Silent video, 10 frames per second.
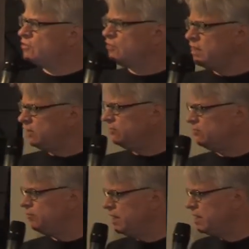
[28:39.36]
critics
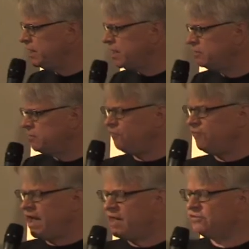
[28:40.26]
of media into
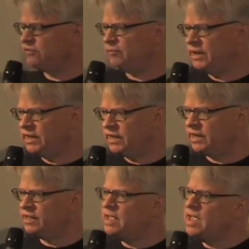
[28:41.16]
fans of
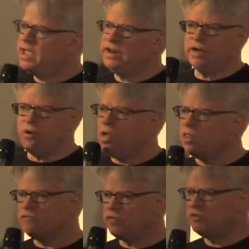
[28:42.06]
media. And
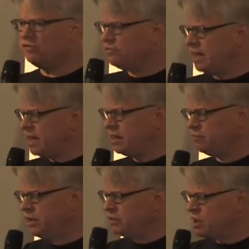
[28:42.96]
all of those who edit,
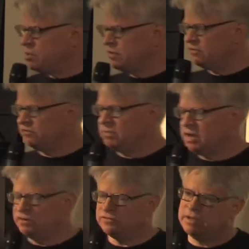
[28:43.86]
we know what this
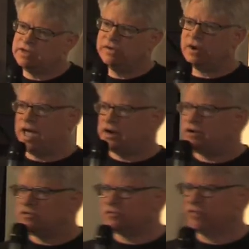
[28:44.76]
means, because you know,
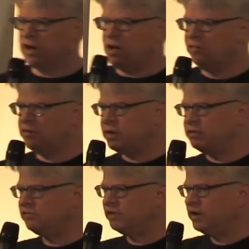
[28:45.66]
editors are the
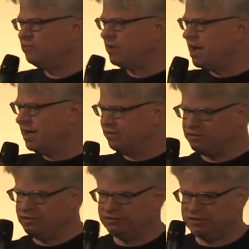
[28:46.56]
ultimate cinephiles
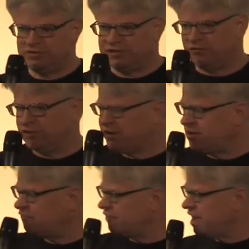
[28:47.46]
or digital
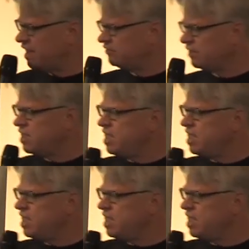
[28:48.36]
video files.